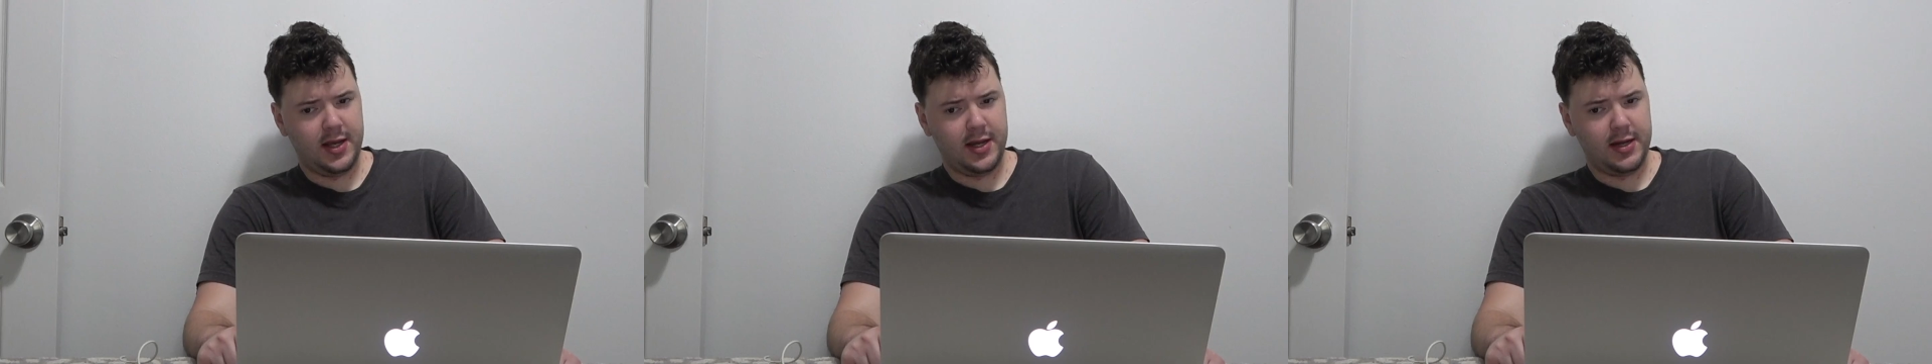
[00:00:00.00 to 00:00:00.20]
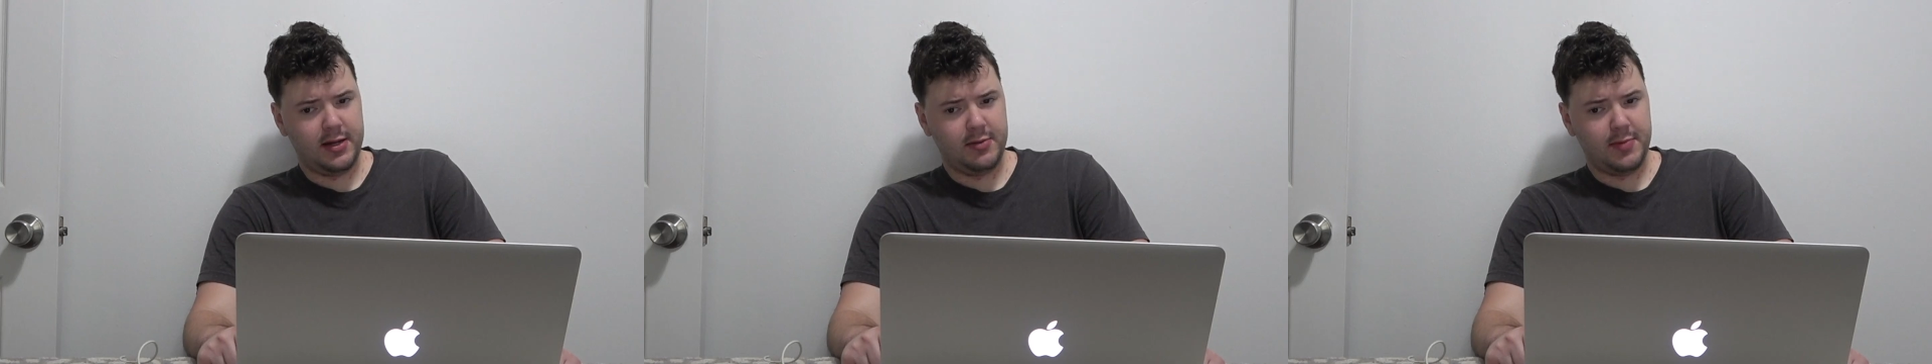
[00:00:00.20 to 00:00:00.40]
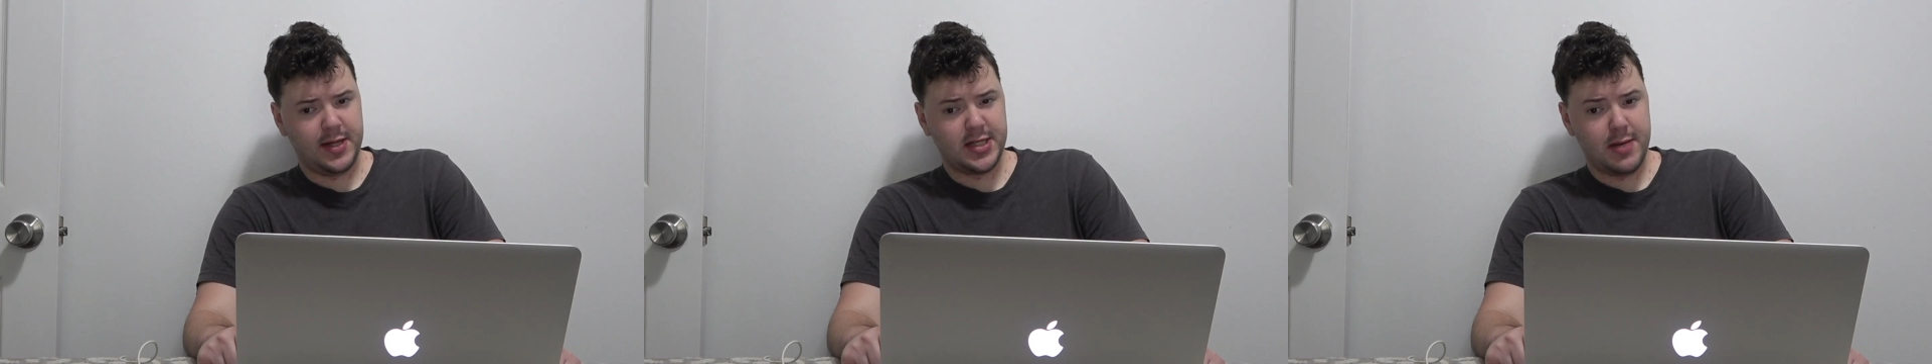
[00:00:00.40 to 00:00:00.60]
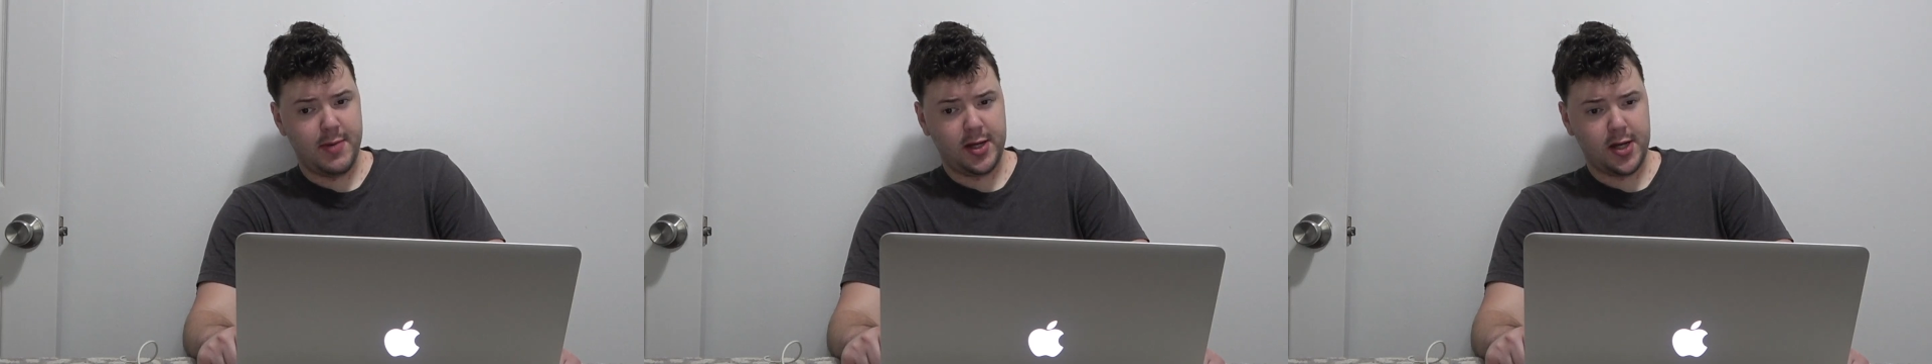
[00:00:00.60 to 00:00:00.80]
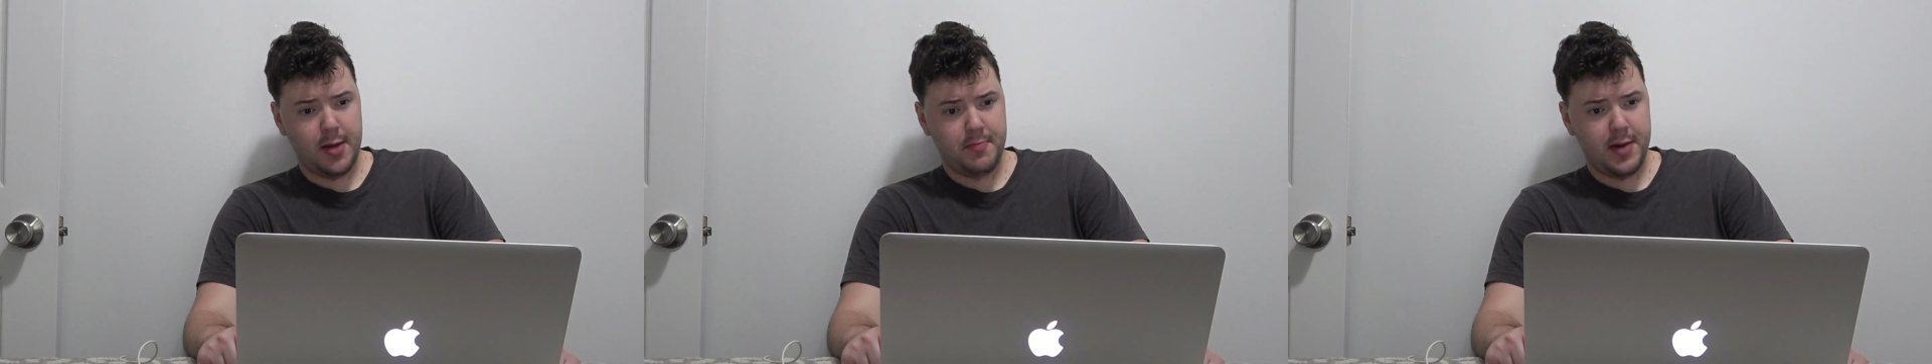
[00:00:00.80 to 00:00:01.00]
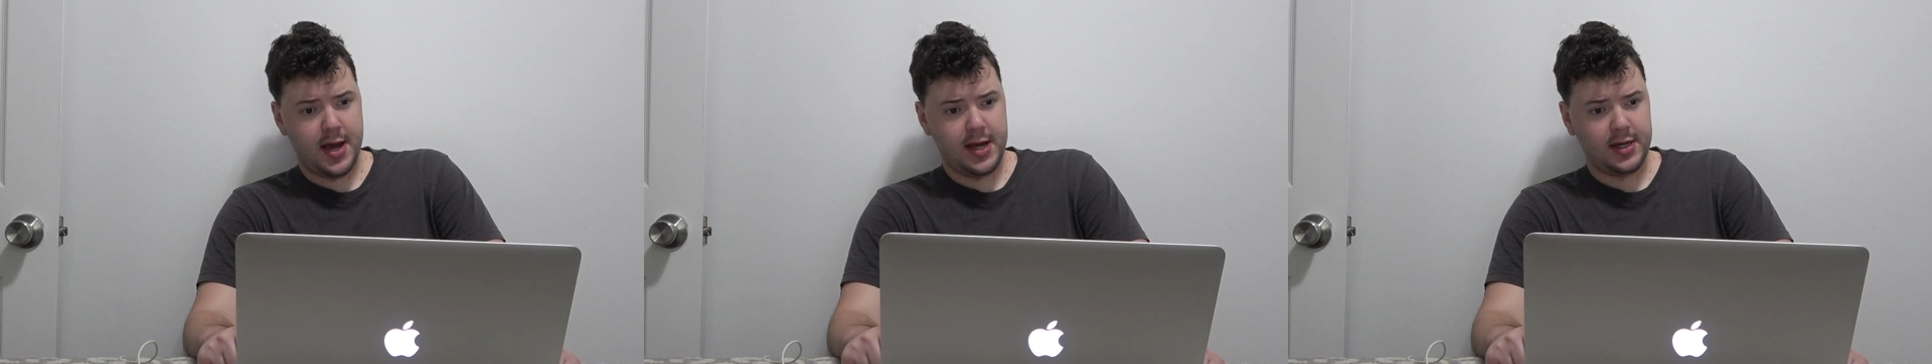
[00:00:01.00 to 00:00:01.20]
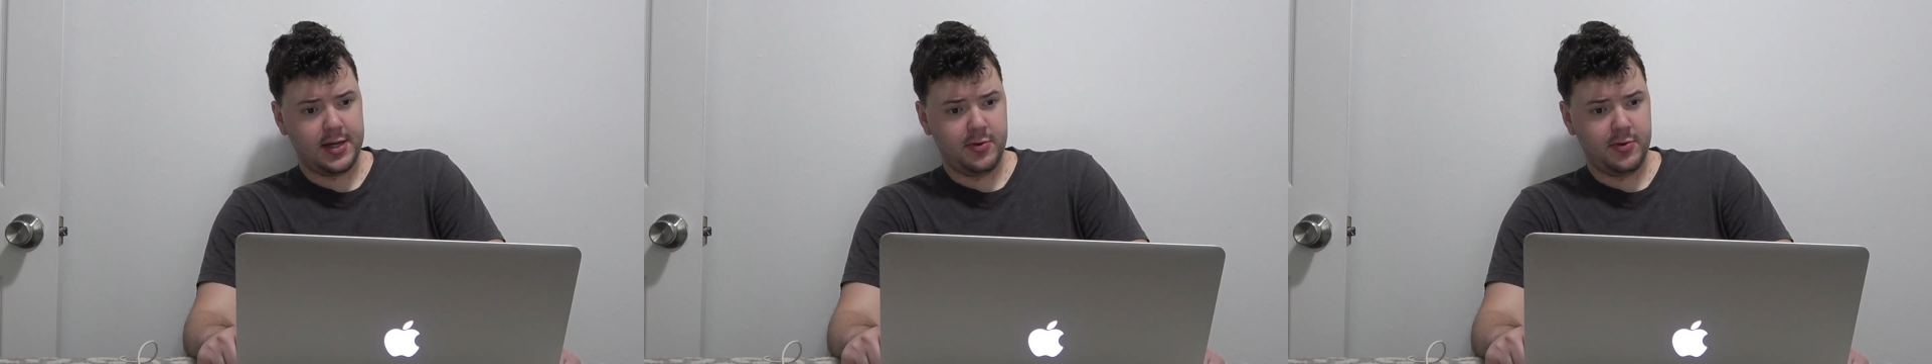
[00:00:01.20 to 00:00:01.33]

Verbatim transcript: and by the time I got back,